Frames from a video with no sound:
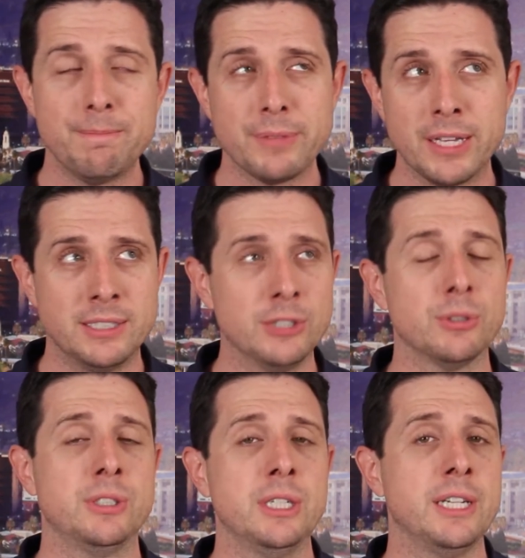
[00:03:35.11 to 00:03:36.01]
it's
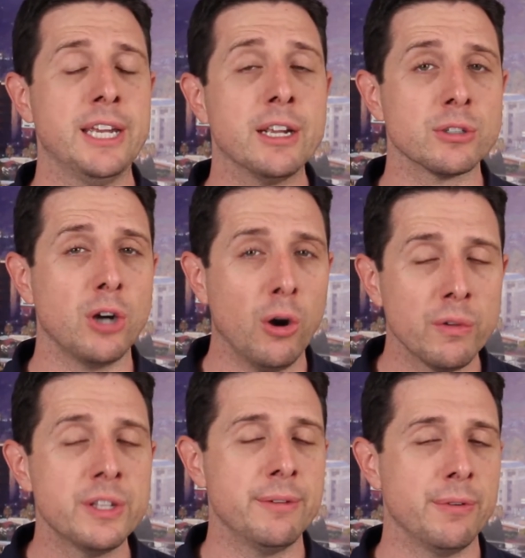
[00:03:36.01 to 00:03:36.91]
interesting to hear all
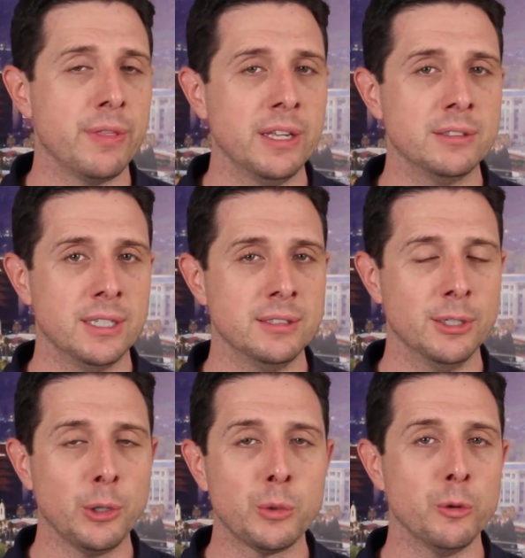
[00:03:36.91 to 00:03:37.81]
the different things that
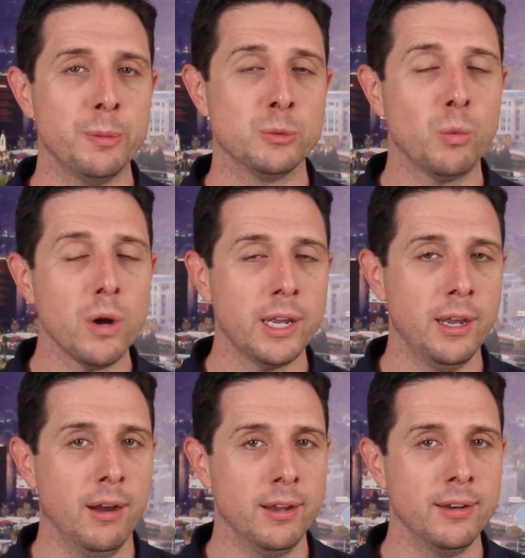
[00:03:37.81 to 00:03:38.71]
Zillow Group is working
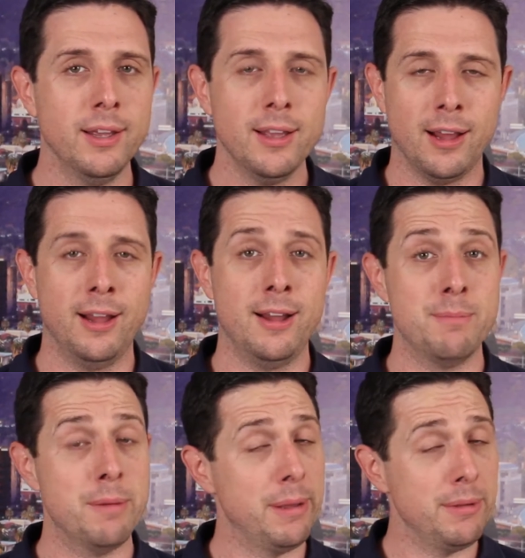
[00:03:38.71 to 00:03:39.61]
on, um,
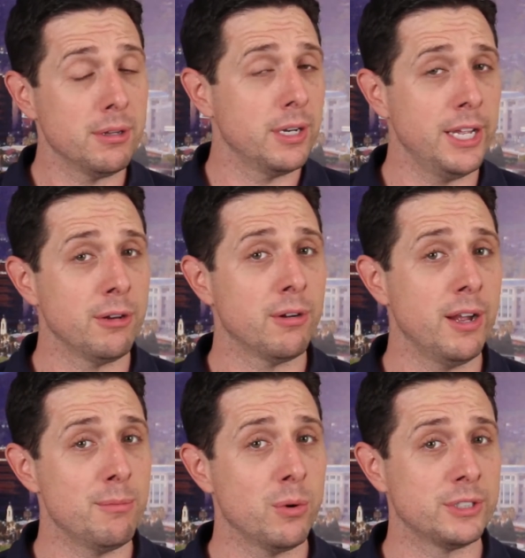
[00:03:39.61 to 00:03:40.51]
but maybe they're going to
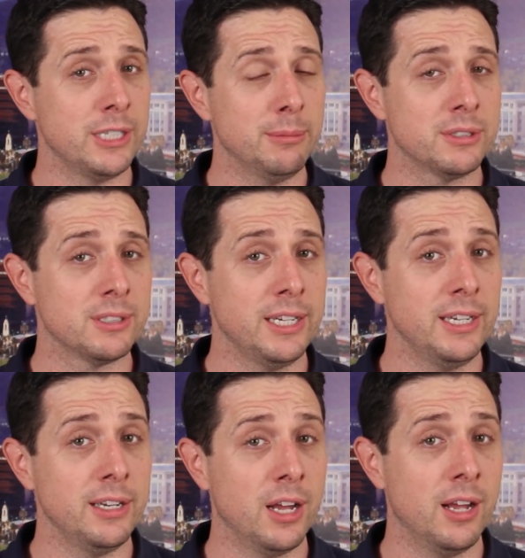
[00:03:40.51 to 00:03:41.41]
integrate more
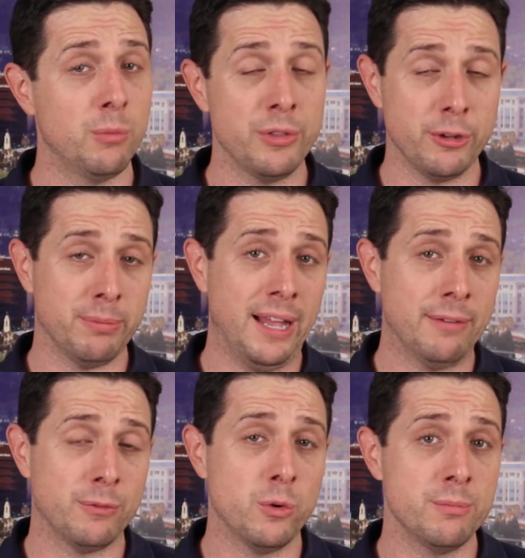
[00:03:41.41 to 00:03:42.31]
seamlessly uh, with their
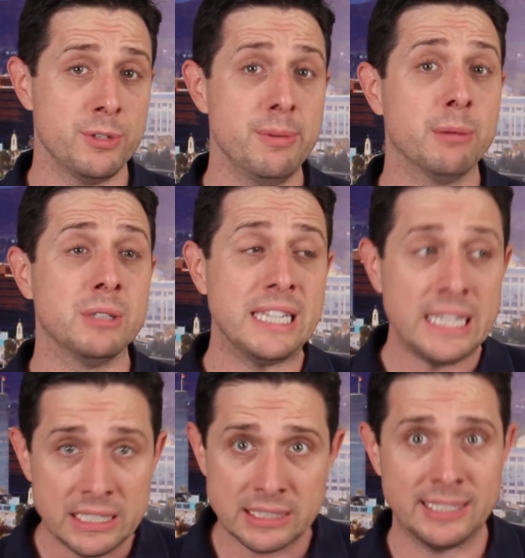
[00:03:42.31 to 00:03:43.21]
platform to be able to
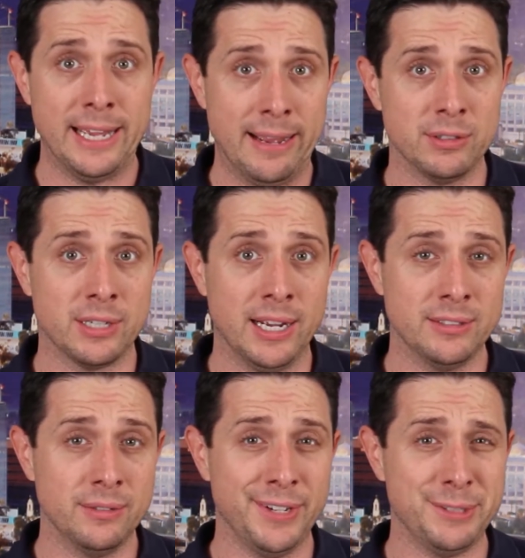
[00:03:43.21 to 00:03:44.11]
easily advertise
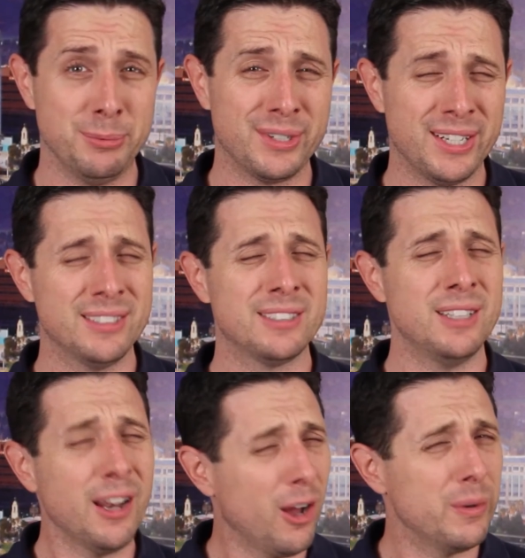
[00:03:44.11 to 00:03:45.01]
in Facebook because it's
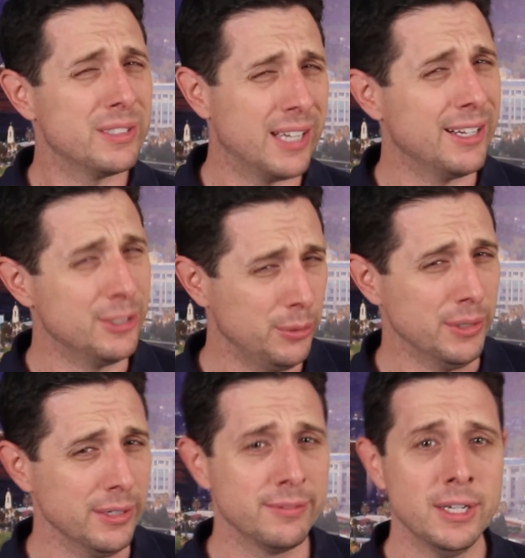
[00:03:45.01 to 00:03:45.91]
not always that
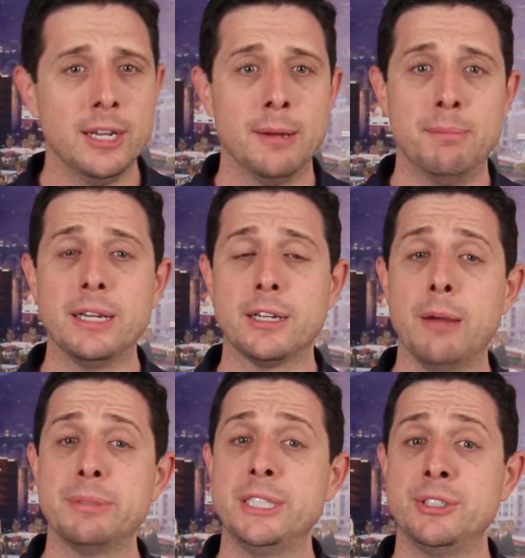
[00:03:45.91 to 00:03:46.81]
intuitive. But
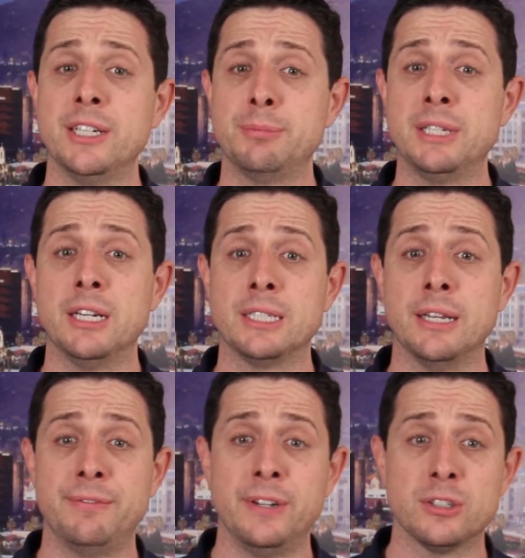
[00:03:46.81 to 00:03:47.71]
competition has begun to
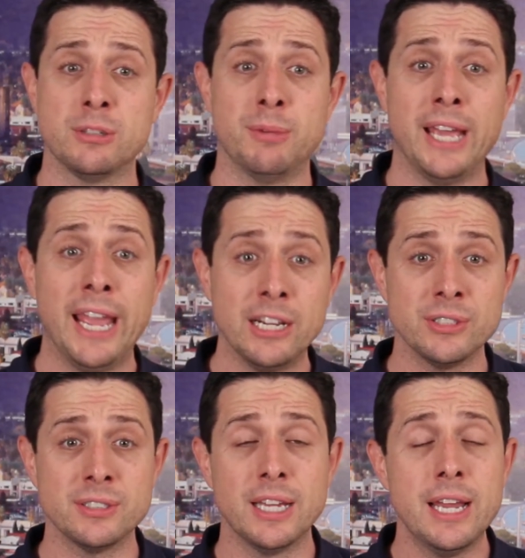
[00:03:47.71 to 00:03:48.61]
get fierce among agents,